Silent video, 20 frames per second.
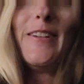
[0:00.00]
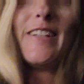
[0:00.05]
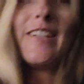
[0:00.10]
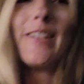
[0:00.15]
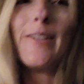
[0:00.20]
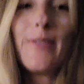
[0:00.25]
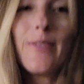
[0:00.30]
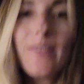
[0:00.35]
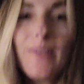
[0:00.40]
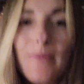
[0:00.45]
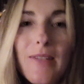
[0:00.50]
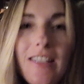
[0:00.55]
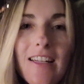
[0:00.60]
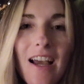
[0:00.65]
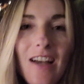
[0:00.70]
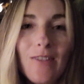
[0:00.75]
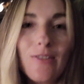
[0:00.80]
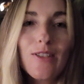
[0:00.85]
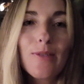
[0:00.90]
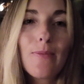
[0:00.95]
it used to be
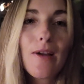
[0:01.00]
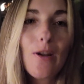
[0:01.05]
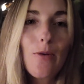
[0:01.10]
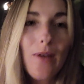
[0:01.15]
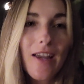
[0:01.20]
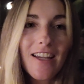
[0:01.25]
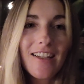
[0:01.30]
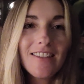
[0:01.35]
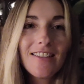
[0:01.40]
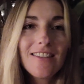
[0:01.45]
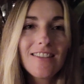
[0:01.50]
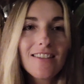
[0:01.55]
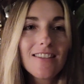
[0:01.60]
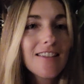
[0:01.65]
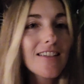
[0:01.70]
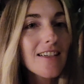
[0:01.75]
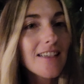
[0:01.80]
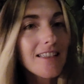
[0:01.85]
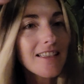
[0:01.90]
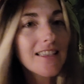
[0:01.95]
down to my waist.
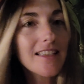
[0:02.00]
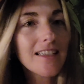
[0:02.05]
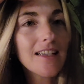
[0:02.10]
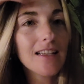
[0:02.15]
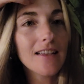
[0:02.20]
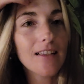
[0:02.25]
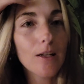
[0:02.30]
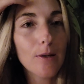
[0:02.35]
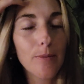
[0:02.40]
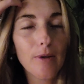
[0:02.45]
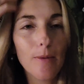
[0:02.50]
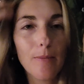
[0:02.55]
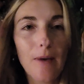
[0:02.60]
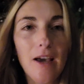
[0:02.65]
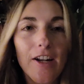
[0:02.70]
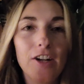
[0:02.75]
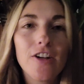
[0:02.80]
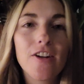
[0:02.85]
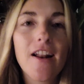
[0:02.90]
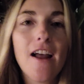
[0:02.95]
and can see a little bit
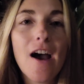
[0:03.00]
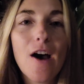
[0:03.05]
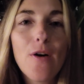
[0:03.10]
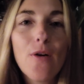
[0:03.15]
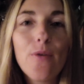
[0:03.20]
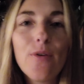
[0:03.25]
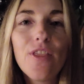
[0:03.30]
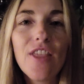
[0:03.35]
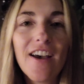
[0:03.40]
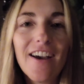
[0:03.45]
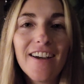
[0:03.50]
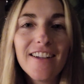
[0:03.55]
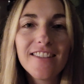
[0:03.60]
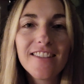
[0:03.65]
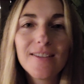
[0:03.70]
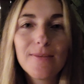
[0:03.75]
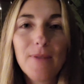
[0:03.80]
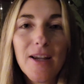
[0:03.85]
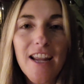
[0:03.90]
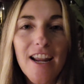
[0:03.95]
better now that
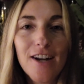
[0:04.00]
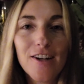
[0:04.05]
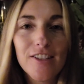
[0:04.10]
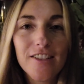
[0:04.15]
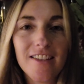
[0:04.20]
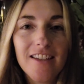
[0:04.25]
my hair is